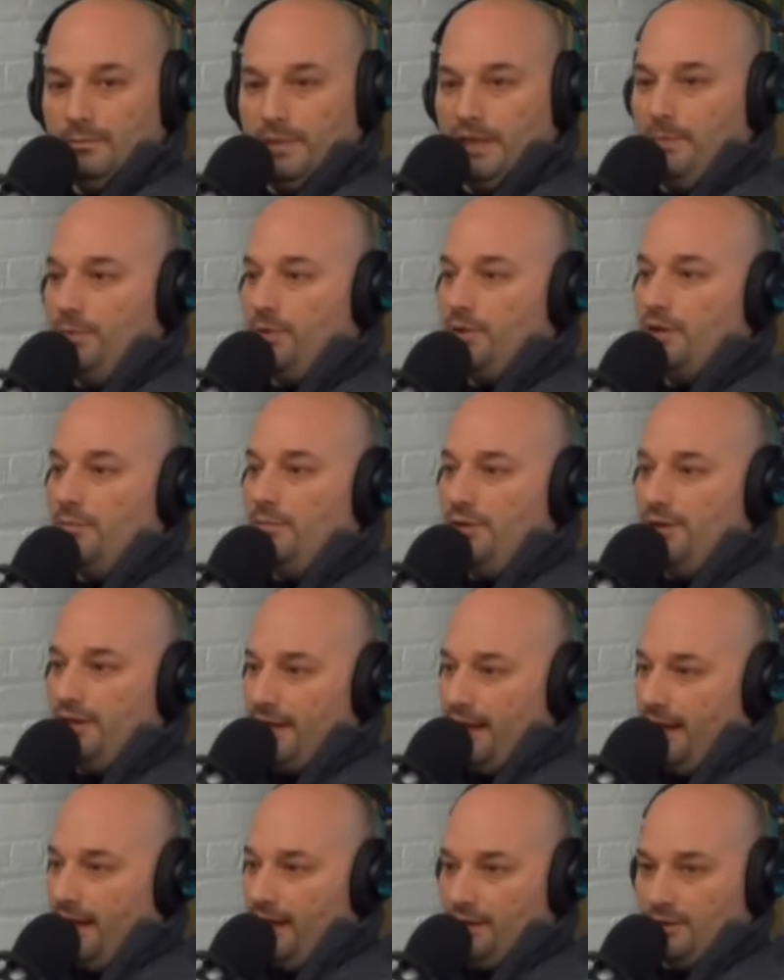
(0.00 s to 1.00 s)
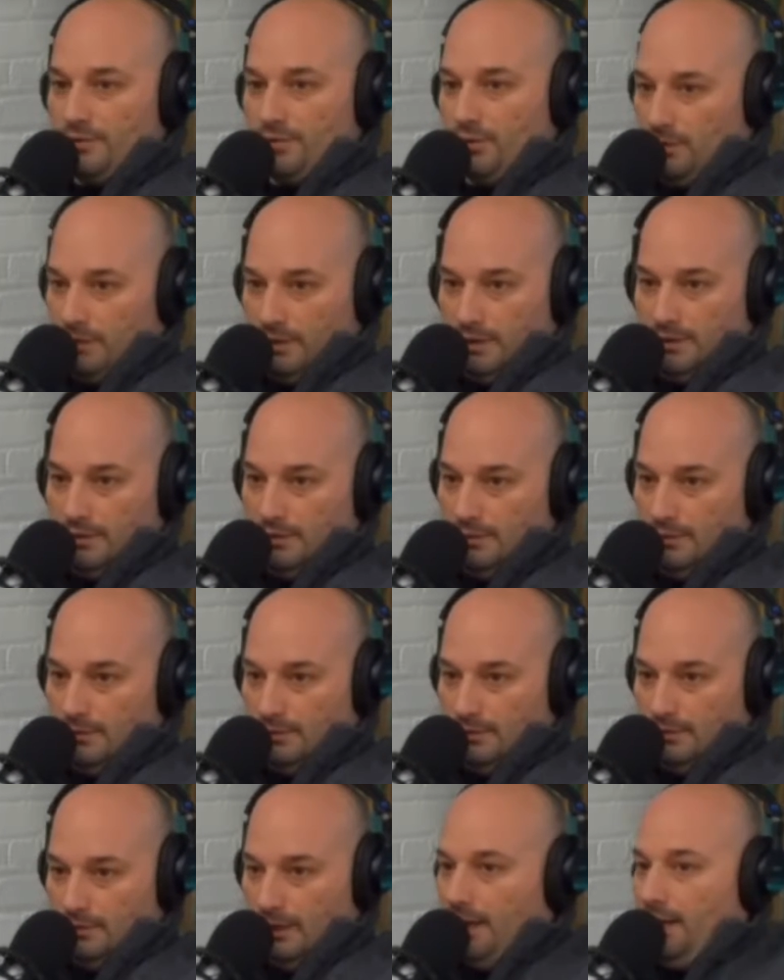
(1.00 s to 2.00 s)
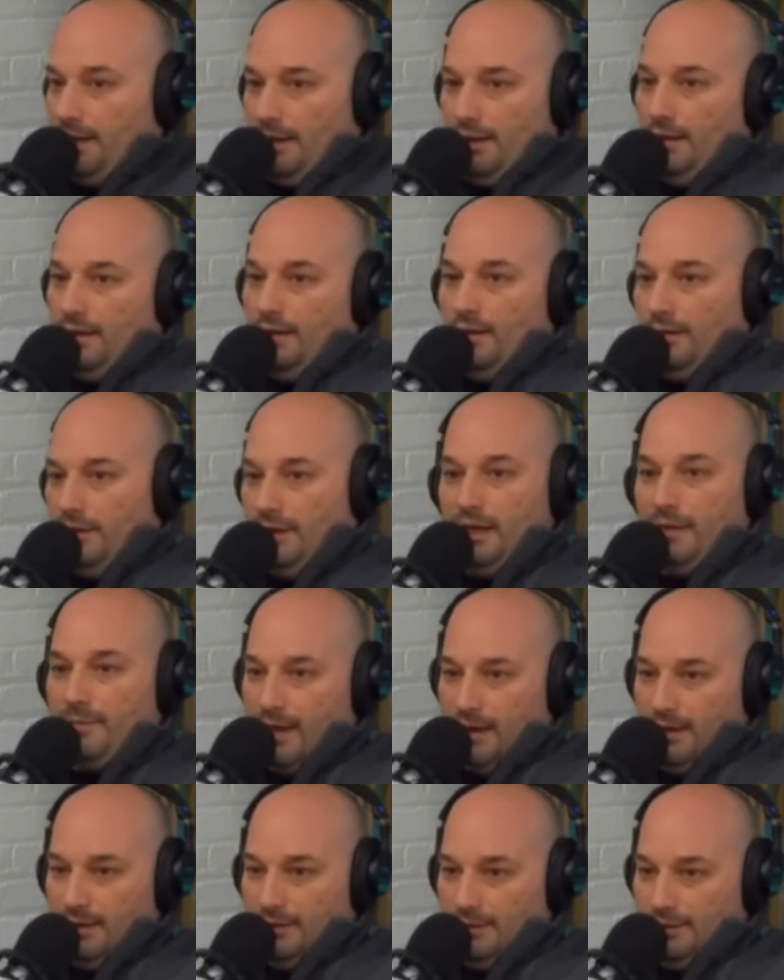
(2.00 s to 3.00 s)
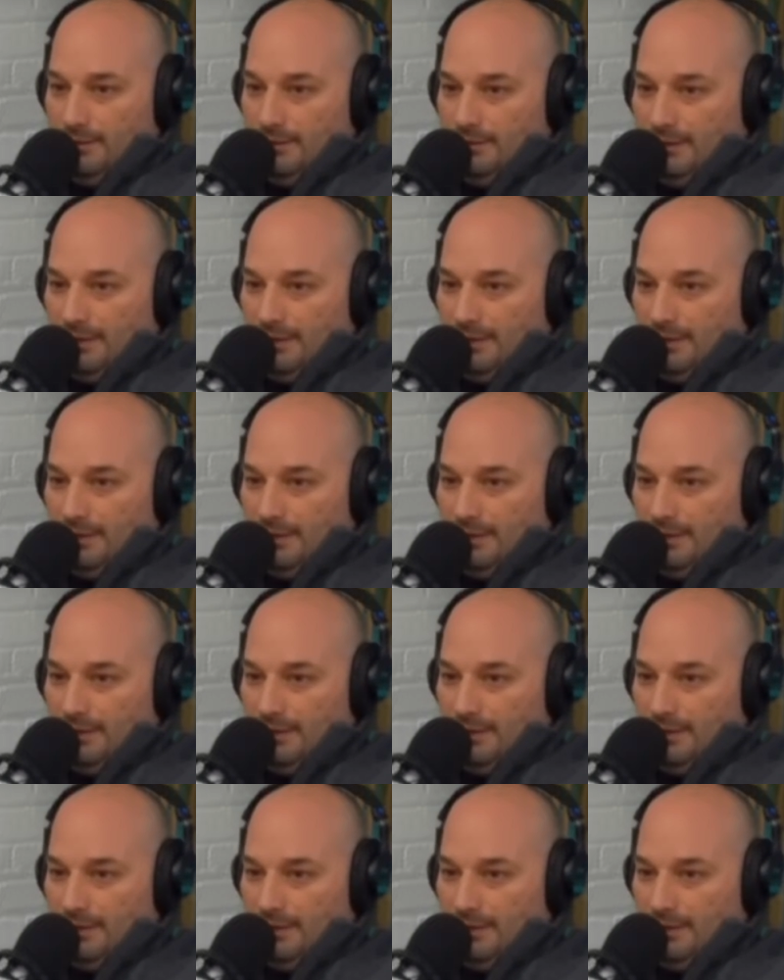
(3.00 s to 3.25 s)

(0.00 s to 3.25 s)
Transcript: people communicate in stories. Like, think about it.